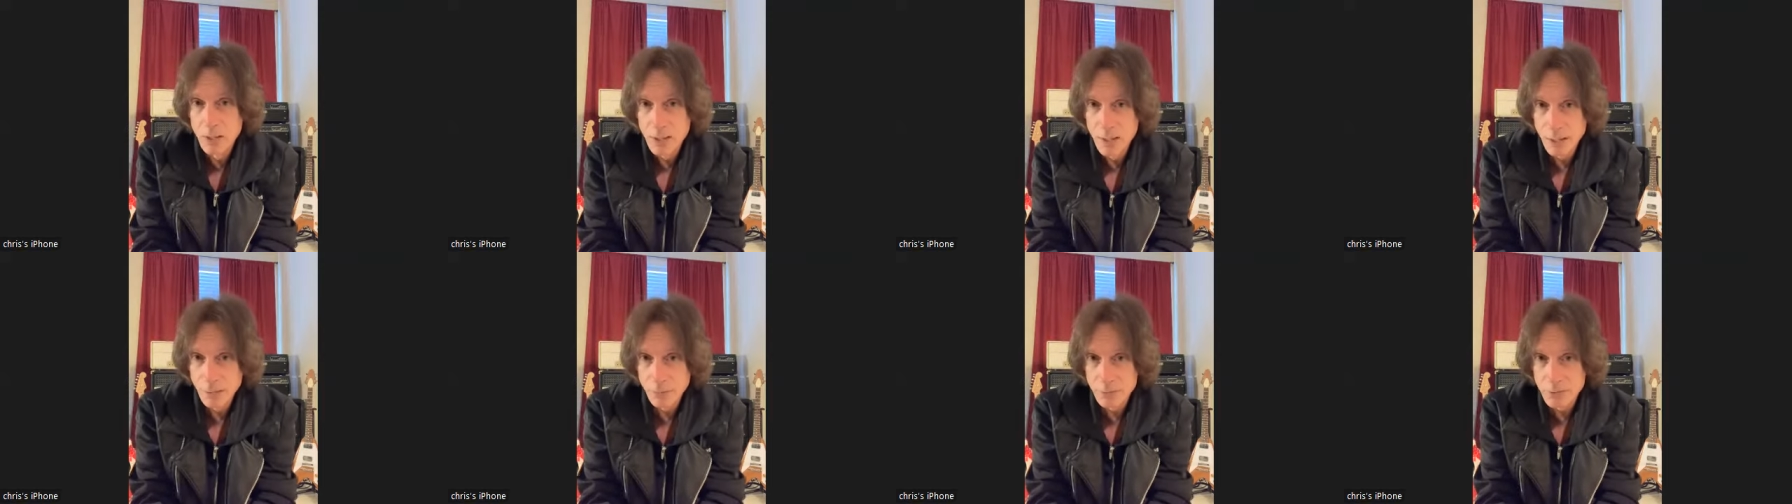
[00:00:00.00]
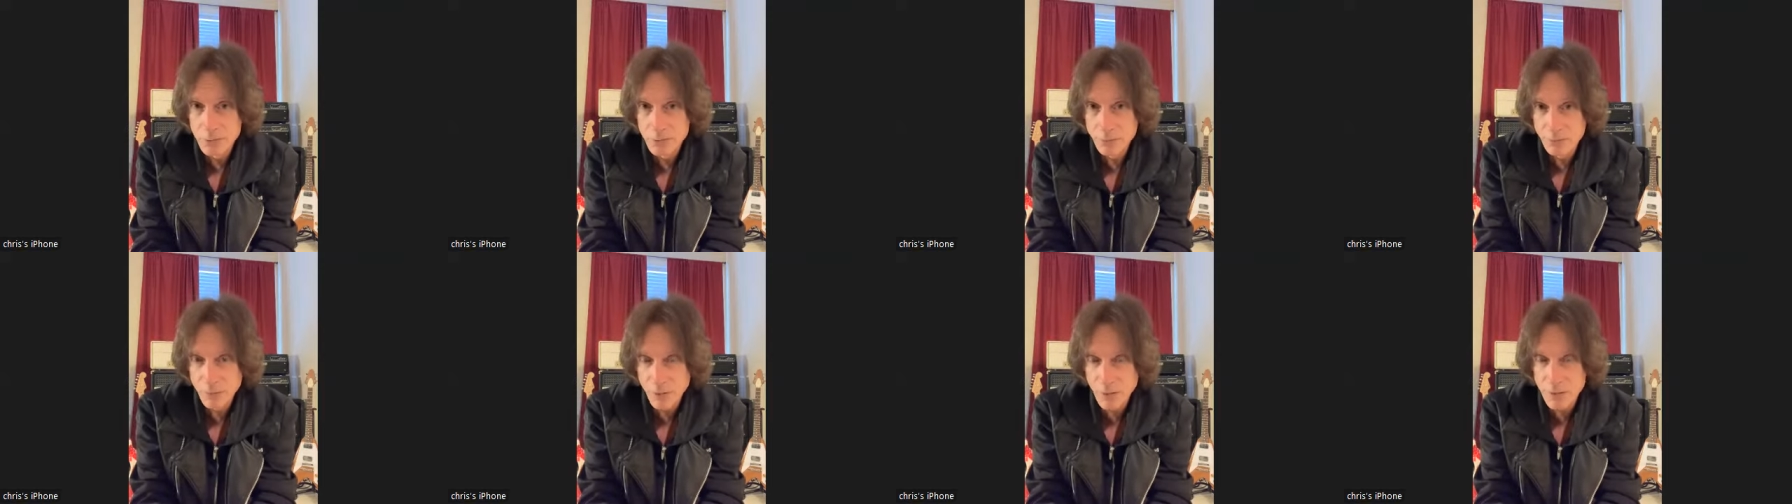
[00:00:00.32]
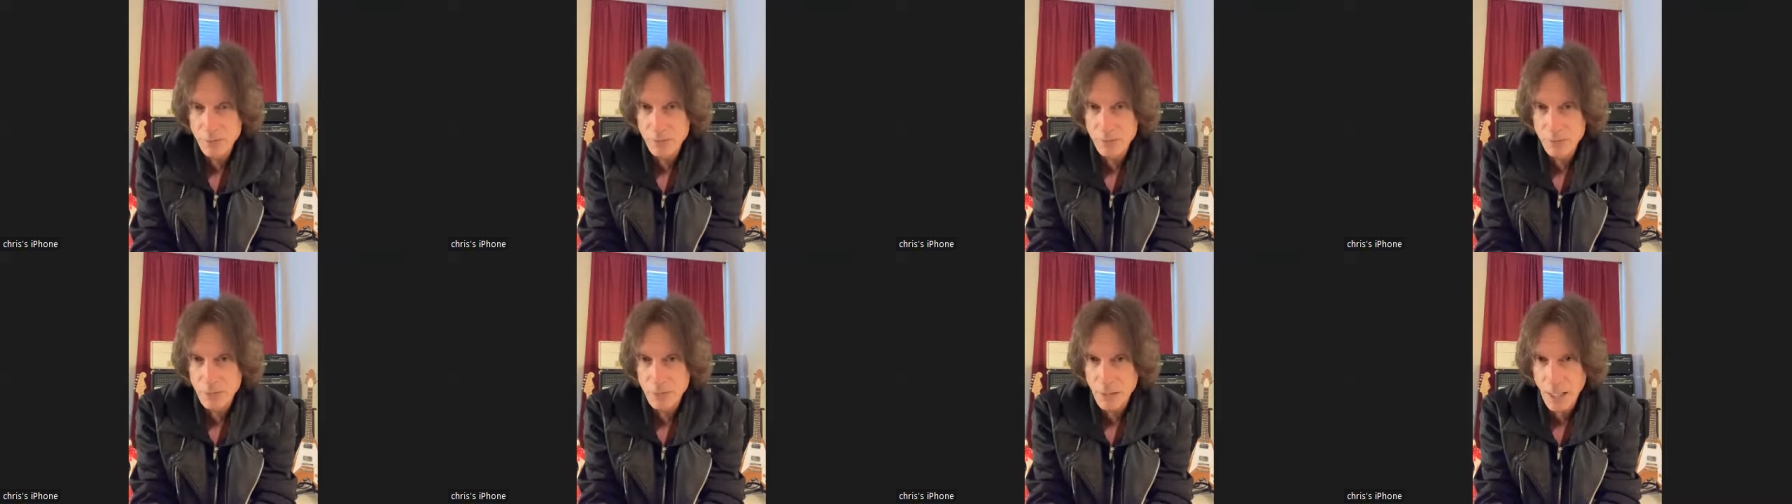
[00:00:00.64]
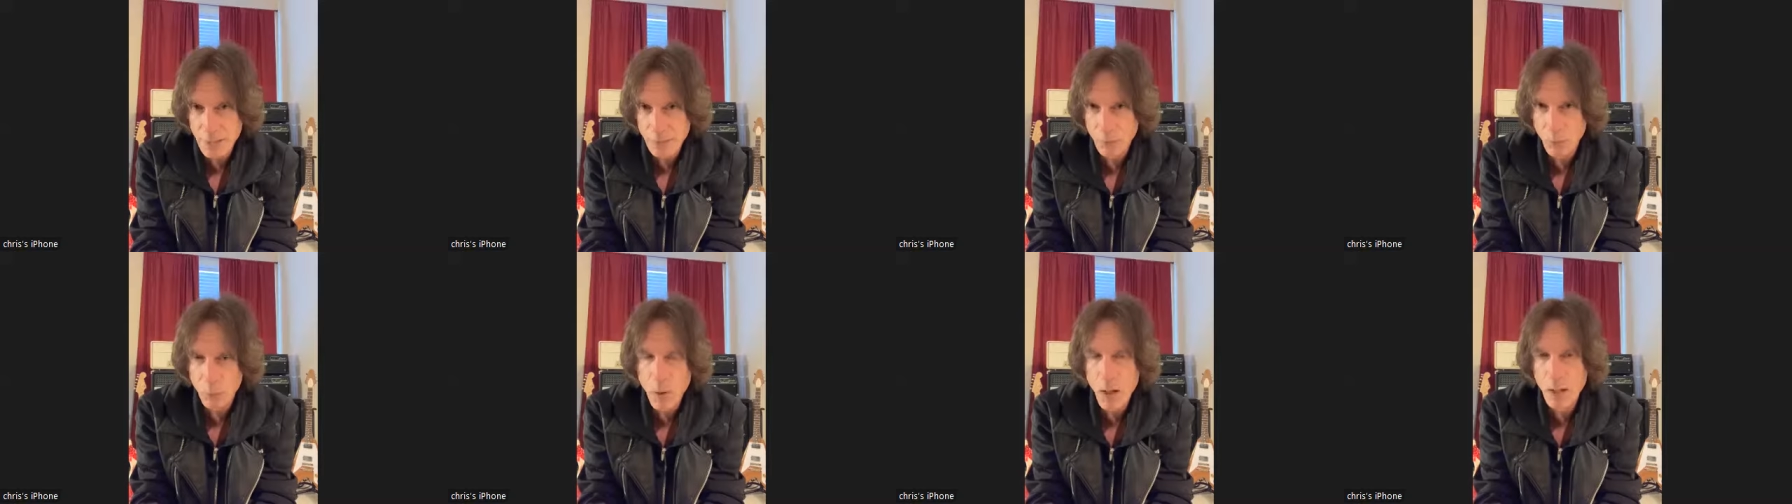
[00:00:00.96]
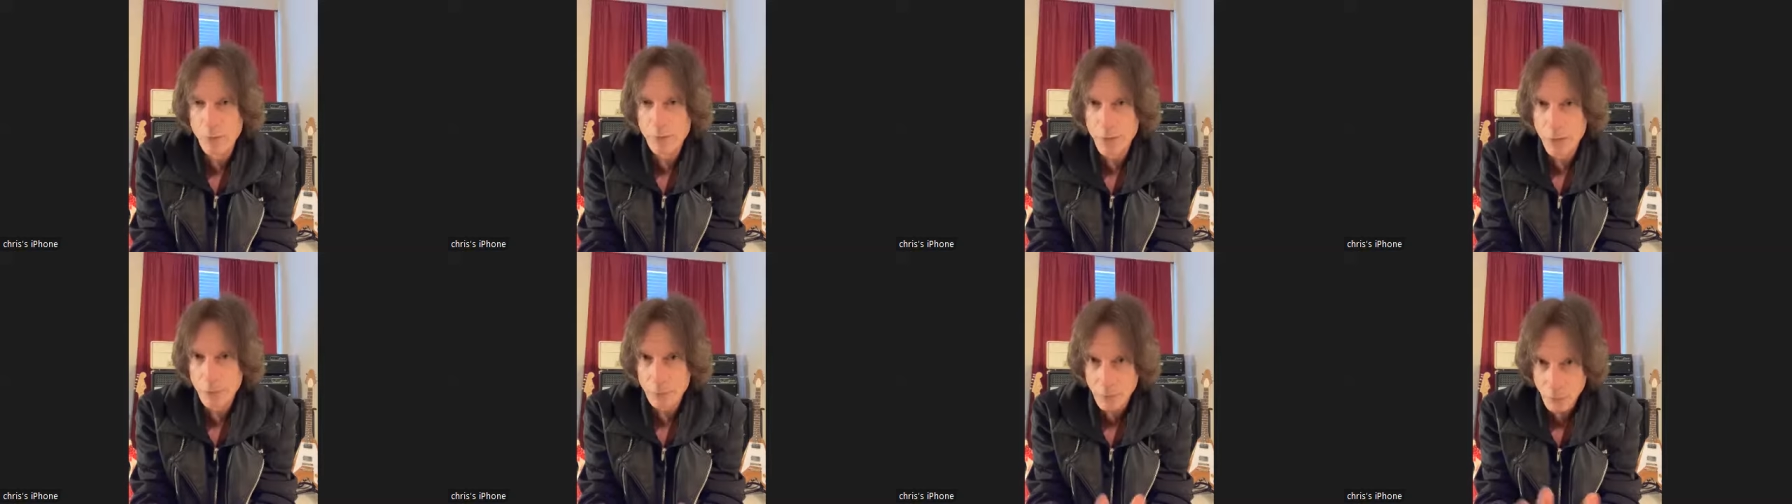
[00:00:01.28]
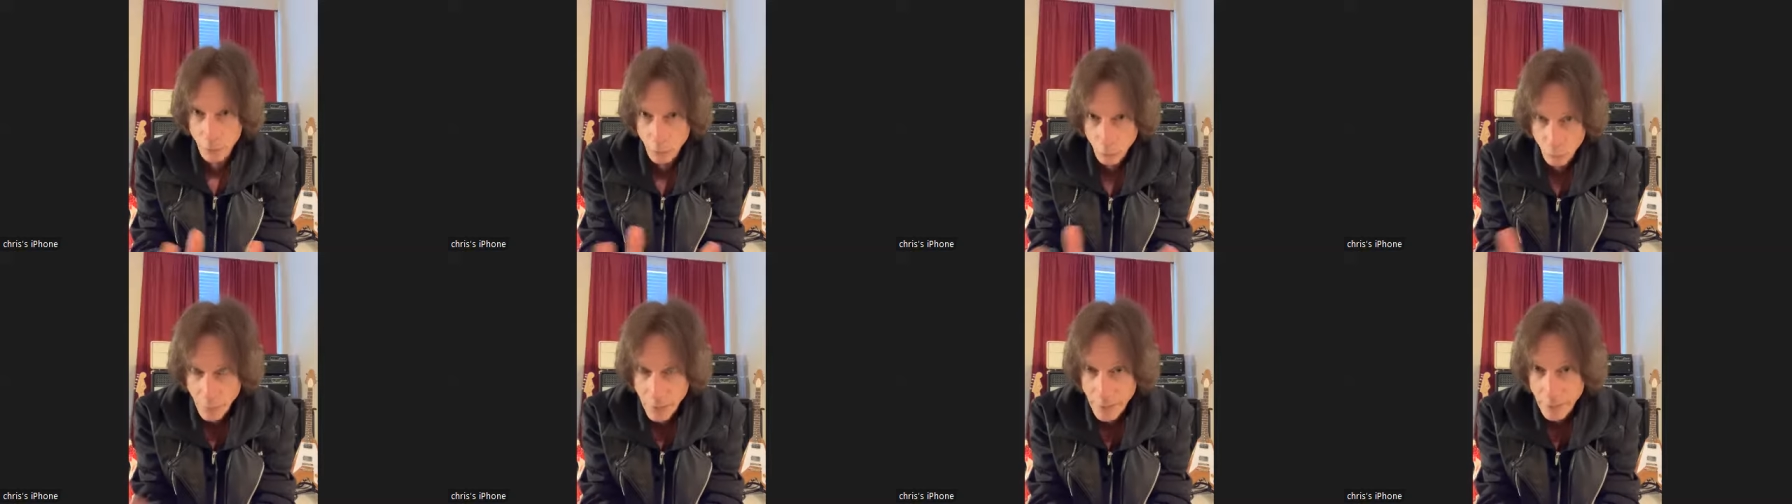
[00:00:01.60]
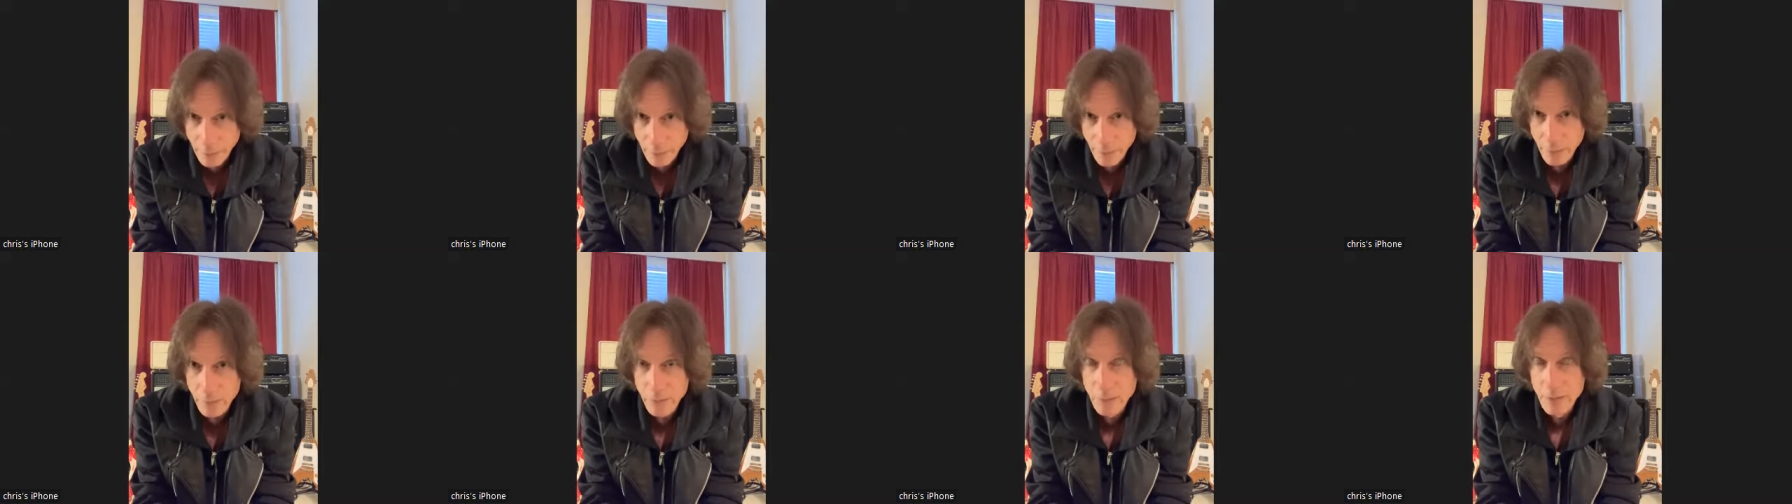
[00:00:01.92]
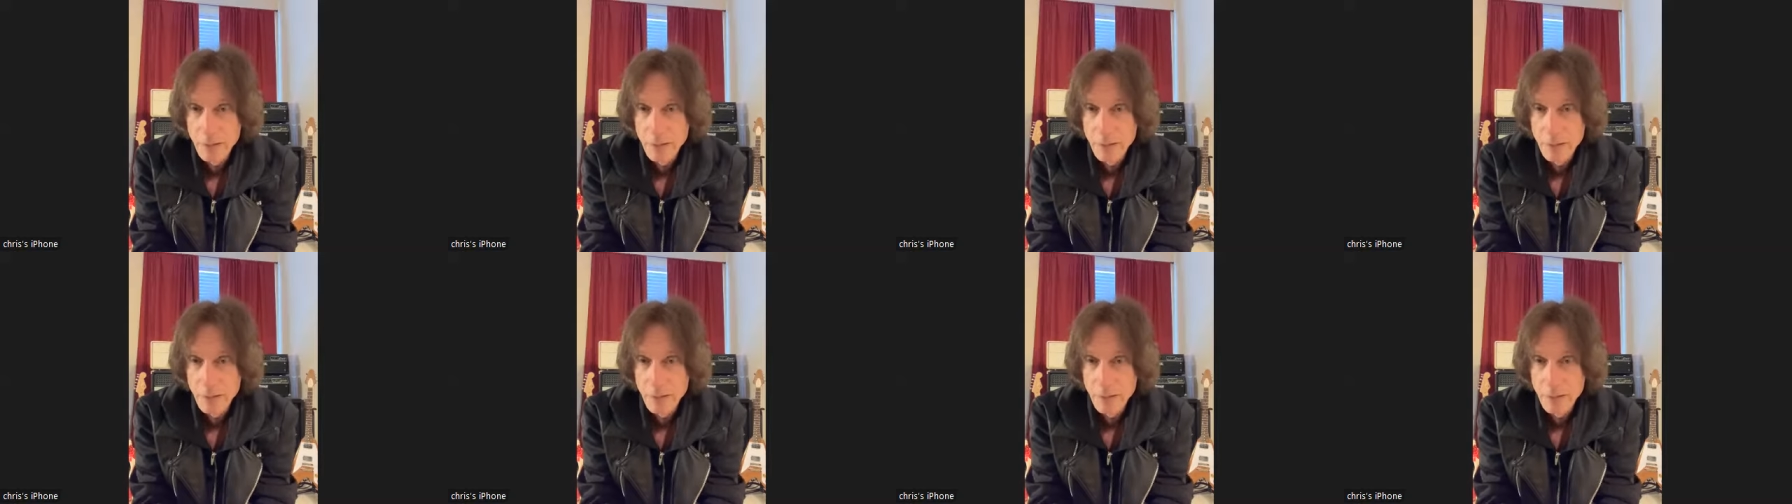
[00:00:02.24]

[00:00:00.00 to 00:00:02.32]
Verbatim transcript: It was a very kind of well-known arena,